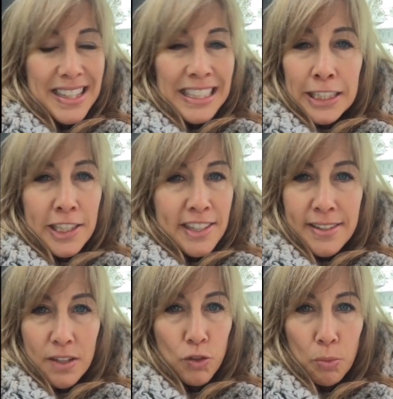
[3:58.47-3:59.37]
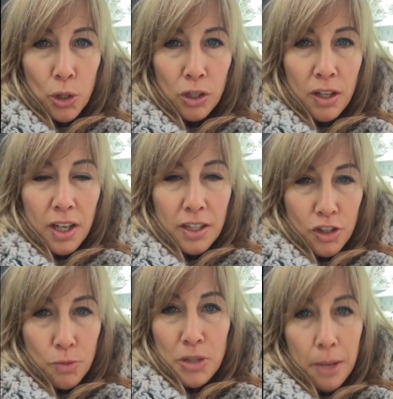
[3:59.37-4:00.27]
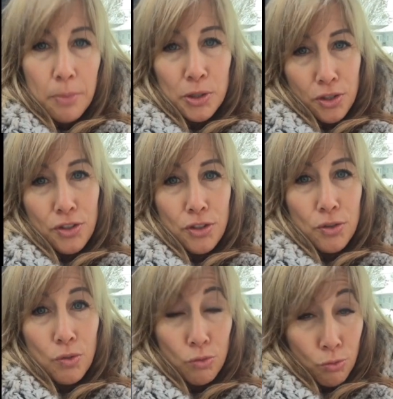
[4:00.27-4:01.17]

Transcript: inconceivable to able to do.